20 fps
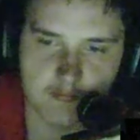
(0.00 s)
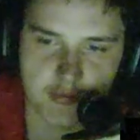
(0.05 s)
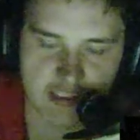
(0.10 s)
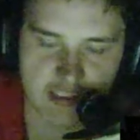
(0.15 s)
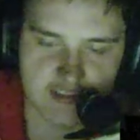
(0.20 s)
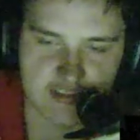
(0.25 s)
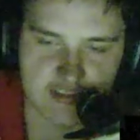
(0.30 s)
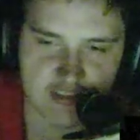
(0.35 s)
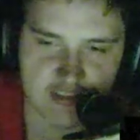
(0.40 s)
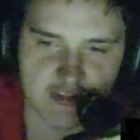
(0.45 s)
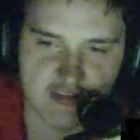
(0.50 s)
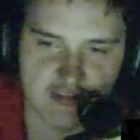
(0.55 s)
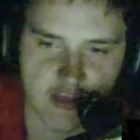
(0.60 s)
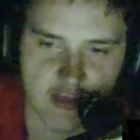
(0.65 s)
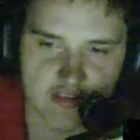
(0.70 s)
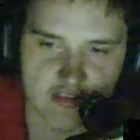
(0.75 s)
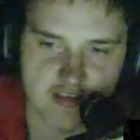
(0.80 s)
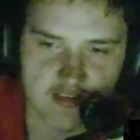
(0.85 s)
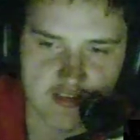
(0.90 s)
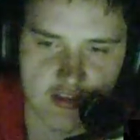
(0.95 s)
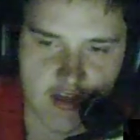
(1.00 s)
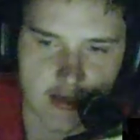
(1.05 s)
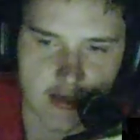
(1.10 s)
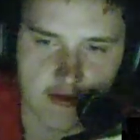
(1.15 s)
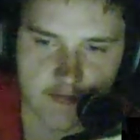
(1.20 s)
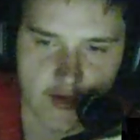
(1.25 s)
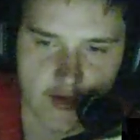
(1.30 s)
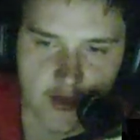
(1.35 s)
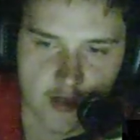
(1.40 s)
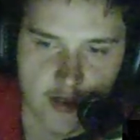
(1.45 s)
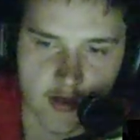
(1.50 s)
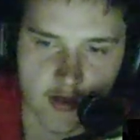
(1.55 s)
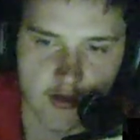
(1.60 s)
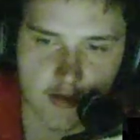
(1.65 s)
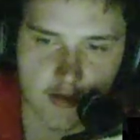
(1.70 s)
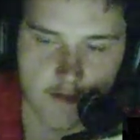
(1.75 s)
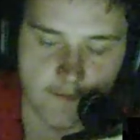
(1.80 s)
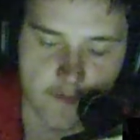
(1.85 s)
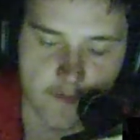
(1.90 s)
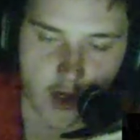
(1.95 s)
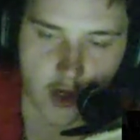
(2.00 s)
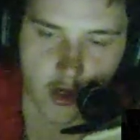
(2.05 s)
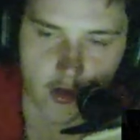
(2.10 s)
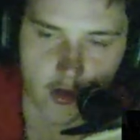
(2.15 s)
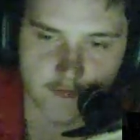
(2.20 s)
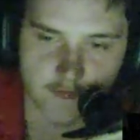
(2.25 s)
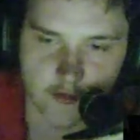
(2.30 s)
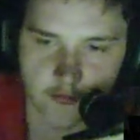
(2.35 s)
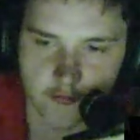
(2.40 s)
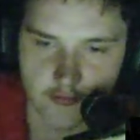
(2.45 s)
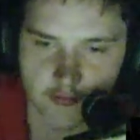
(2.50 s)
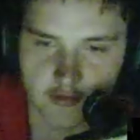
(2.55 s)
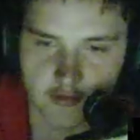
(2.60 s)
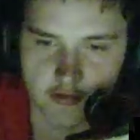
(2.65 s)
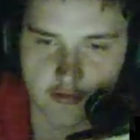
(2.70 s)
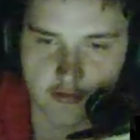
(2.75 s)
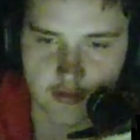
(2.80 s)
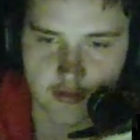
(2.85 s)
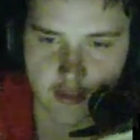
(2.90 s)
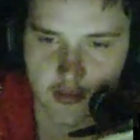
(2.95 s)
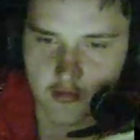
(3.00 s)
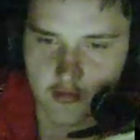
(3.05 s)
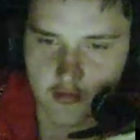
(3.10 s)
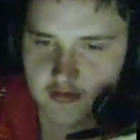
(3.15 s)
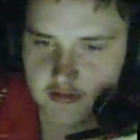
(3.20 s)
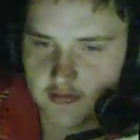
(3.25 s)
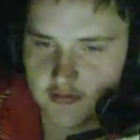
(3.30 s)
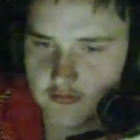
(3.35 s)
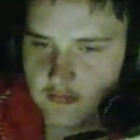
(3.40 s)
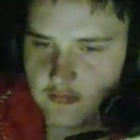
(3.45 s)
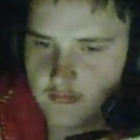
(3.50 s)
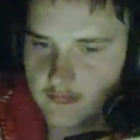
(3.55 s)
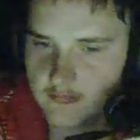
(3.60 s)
PCs actually have evolved over the years?